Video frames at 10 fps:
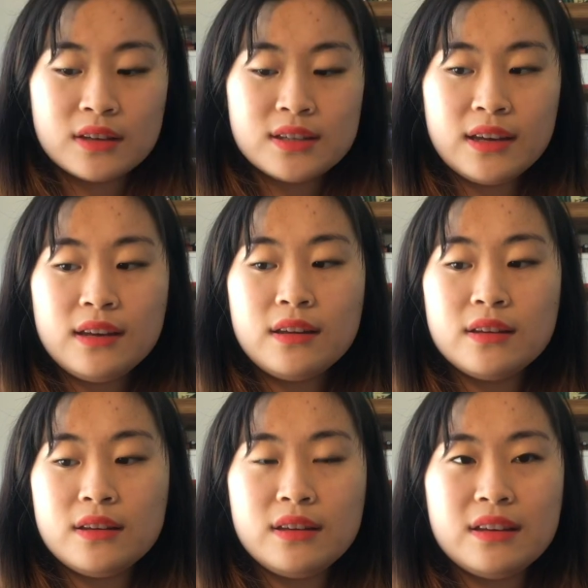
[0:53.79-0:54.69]
taking a
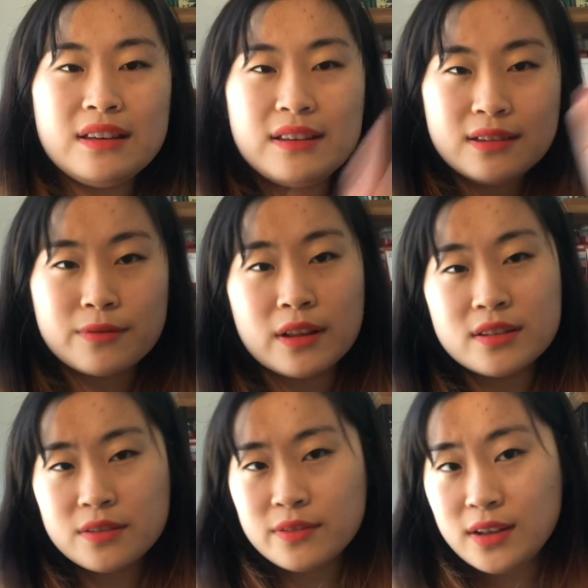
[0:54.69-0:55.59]

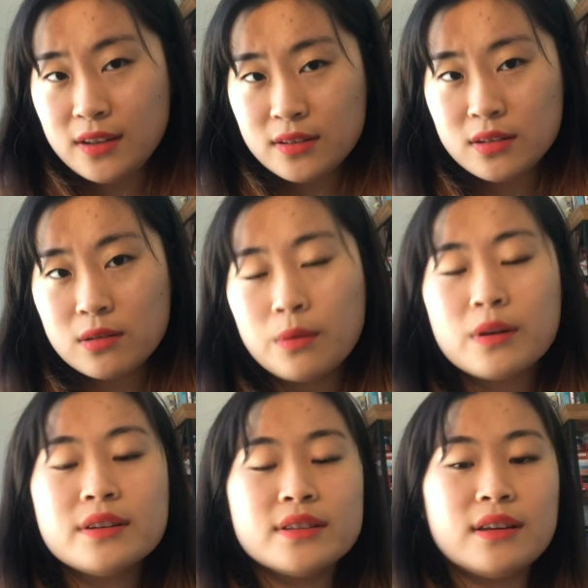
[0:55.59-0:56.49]
relatively easy
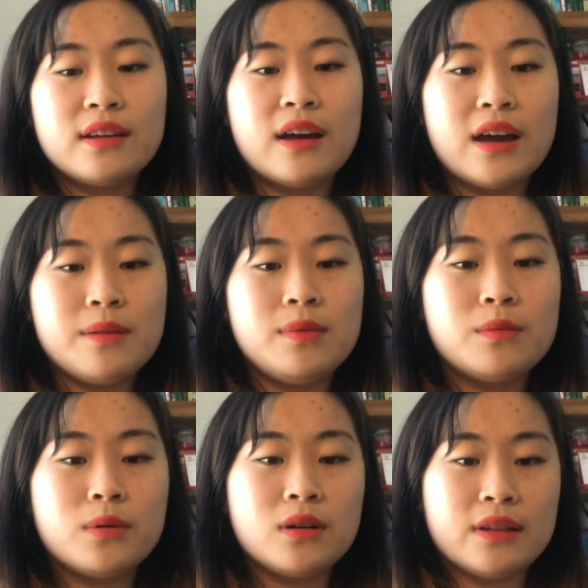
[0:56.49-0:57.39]
course in IB
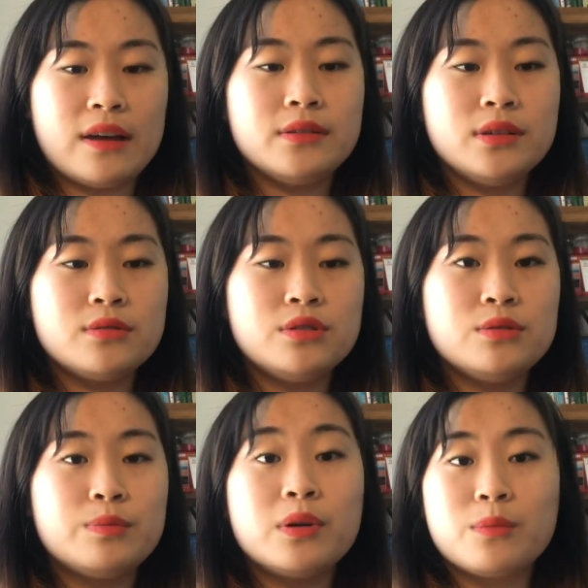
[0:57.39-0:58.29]
will allow you to
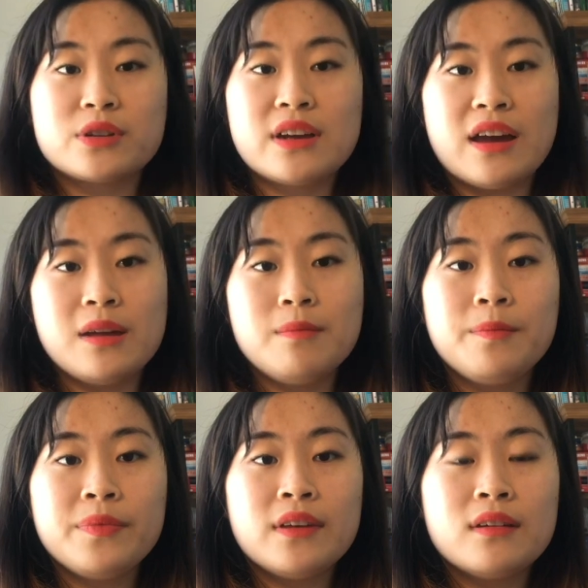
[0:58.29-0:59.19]
put more time
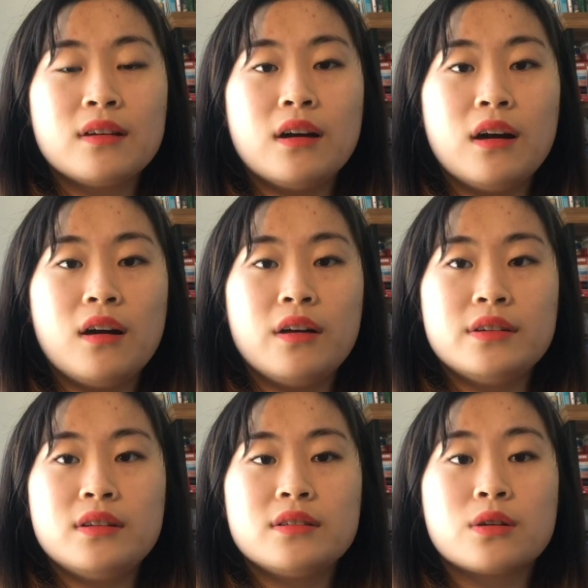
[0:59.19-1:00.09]

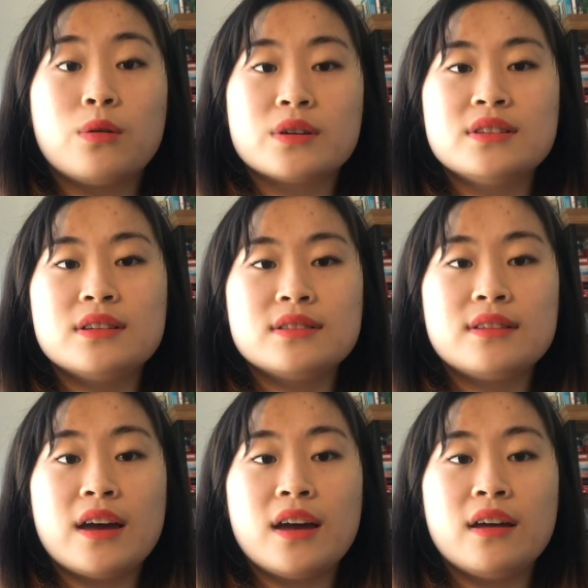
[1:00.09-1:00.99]
on the courses
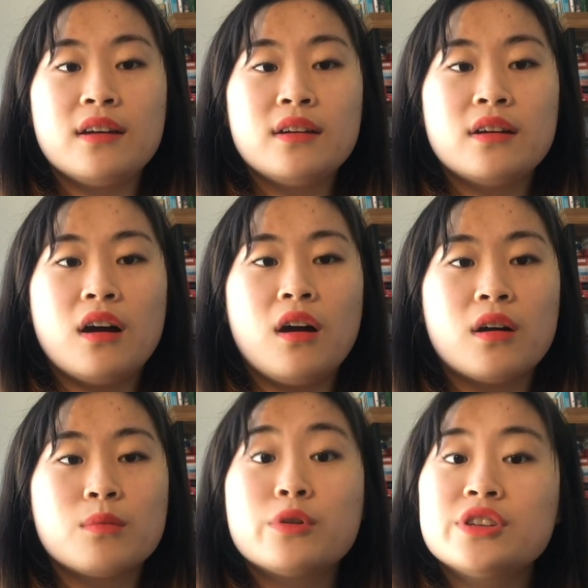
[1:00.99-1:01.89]
that
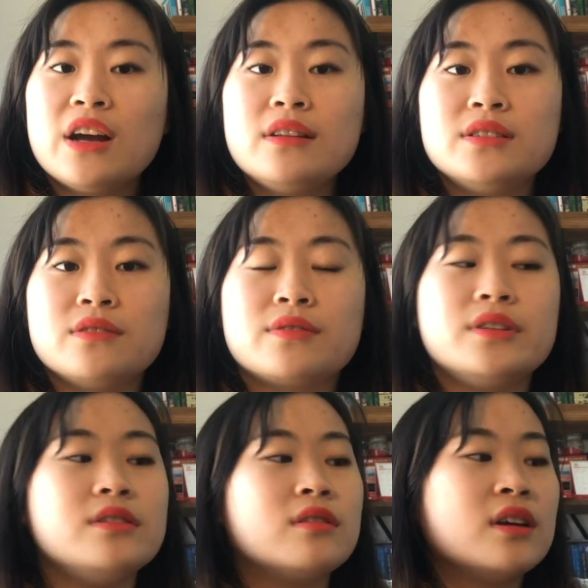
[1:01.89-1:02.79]
are more challenging for
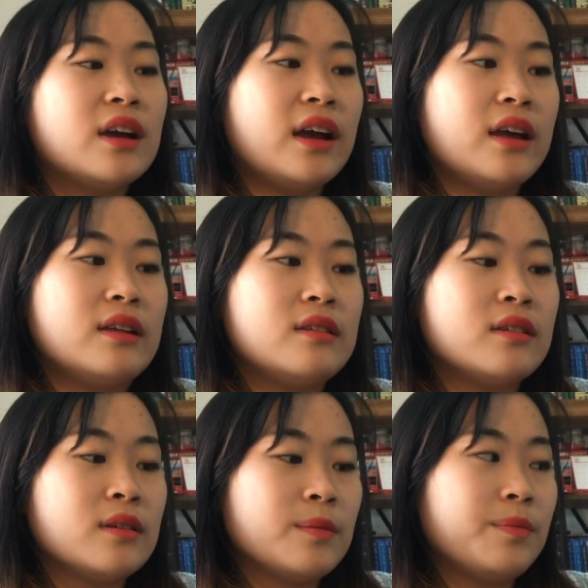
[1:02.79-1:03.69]
you
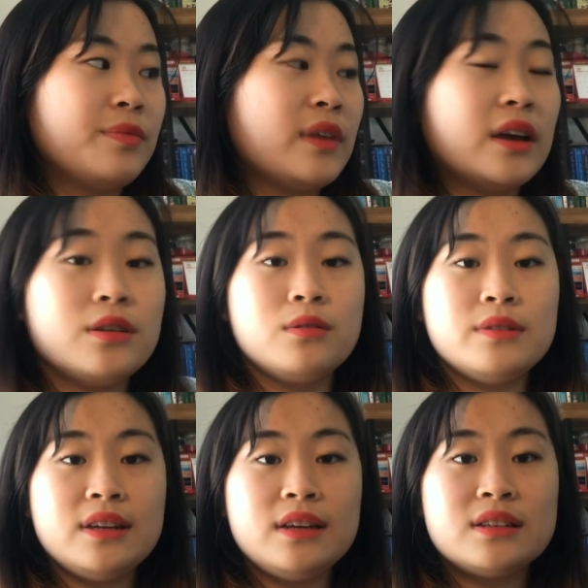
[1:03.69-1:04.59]
and that
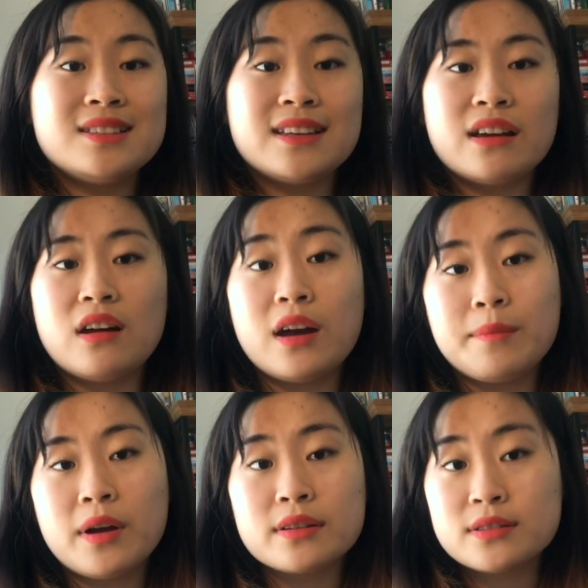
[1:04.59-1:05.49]
need to get high
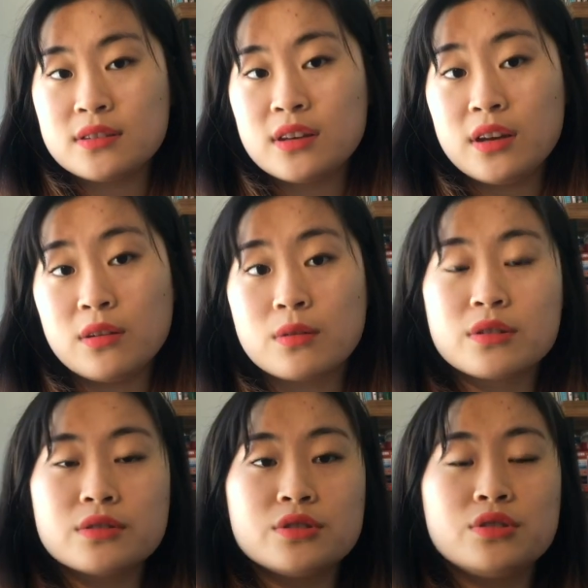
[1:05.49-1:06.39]
marks in
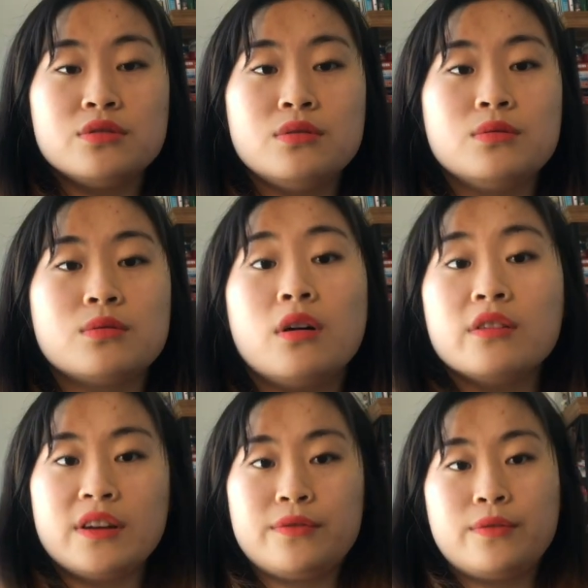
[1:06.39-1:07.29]
order to
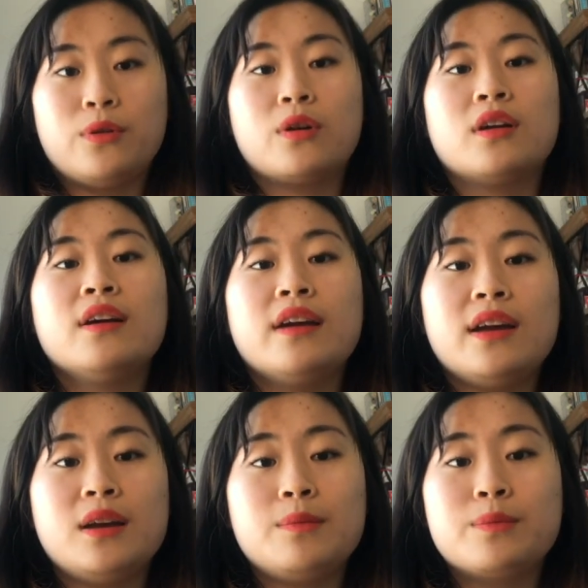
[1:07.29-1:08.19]
qualify for
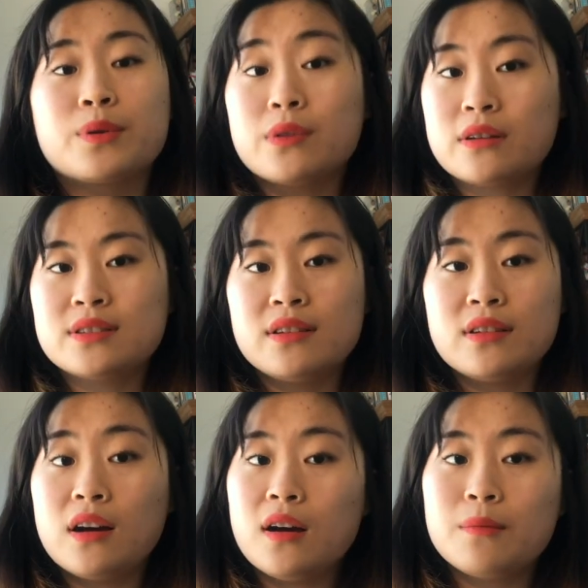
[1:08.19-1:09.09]
a prerequisite
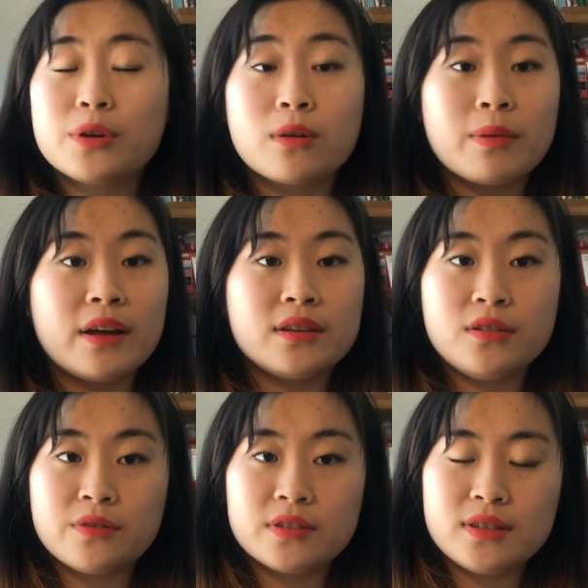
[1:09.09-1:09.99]
when you're applying to
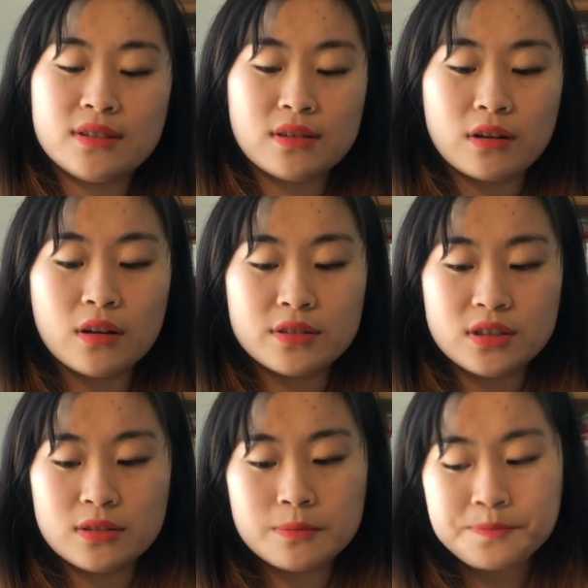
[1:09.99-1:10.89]
universities and colleges.